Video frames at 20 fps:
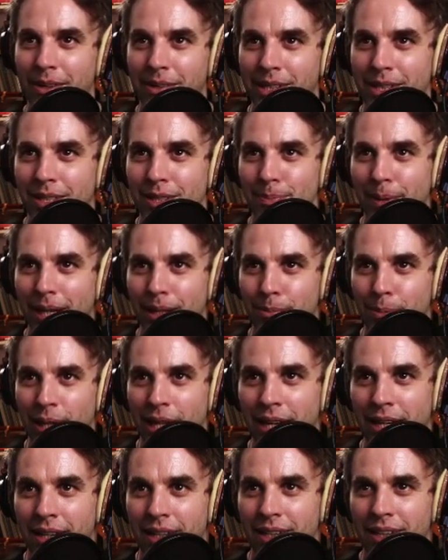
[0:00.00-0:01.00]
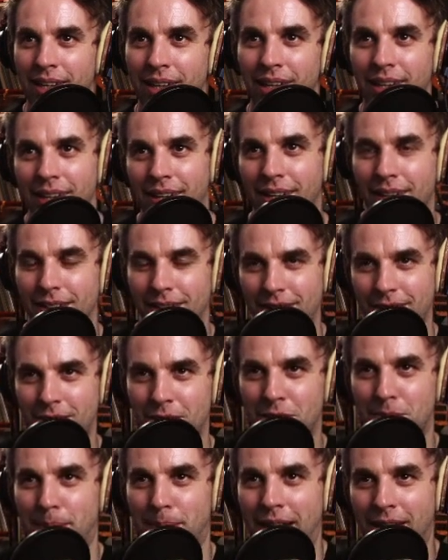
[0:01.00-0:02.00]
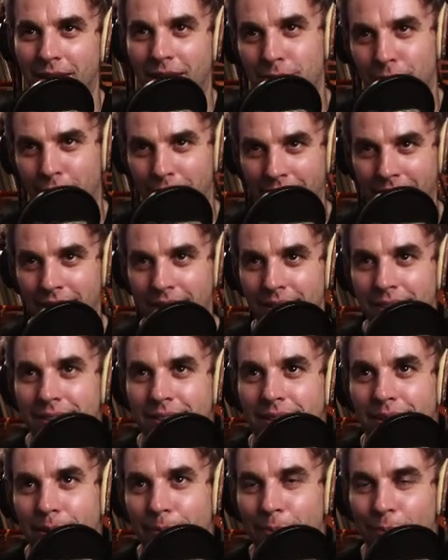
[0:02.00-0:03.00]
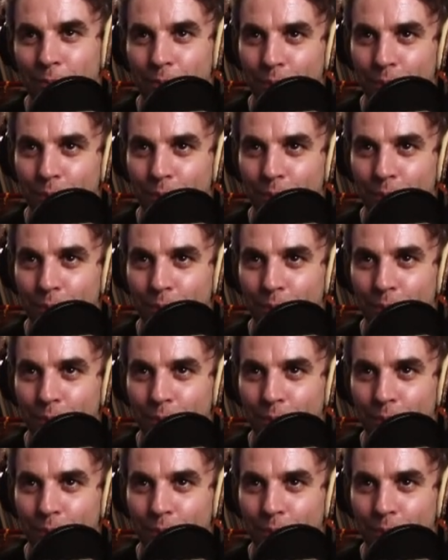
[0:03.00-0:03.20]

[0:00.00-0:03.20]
We would expect black to just back off like this.